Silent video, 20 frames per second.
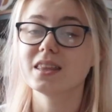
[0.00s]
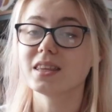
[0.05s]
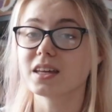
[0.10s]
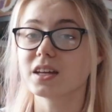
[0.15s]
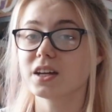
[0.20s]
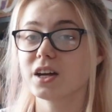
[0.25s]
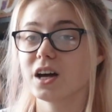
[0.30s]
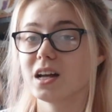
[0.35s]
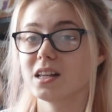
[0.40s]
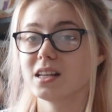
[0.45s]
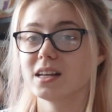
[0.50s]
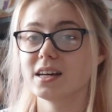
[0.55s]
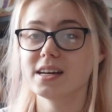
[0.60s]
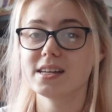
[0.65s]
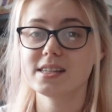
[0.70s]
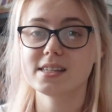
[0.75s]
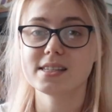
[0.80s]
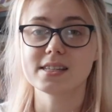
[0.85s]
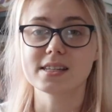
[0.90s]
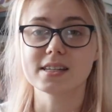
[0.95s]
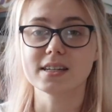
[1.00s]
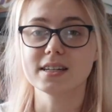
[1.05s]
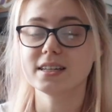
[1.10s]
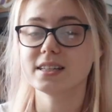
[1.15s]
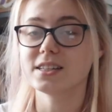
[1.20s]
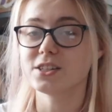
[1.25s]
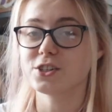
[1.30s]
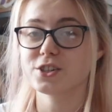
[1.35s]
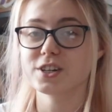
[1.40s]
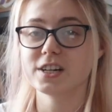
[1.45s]
the colors, the
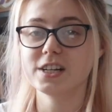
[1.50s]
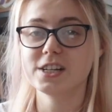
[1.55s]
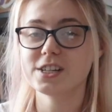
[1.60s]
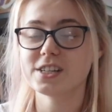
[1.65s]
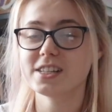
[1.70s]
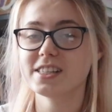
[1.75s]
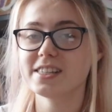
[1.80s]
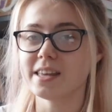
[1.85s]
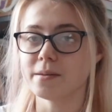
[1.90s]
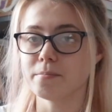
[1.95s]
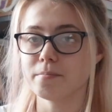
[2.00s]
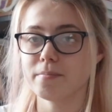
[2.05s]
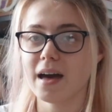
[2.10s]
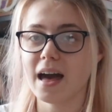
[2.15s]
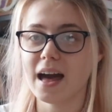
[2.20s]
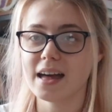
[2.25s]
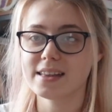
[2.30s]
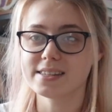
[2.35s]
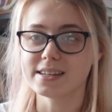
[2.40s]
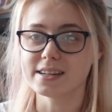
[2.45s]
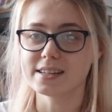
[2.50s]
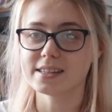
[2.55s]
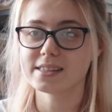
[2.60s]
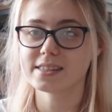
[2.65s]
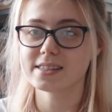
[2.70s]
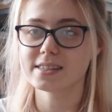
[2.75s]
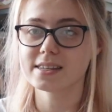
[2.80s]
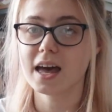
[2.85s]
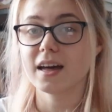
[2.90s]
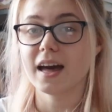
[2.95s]
illustrations and
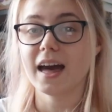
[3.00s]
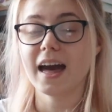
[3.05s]
patterns.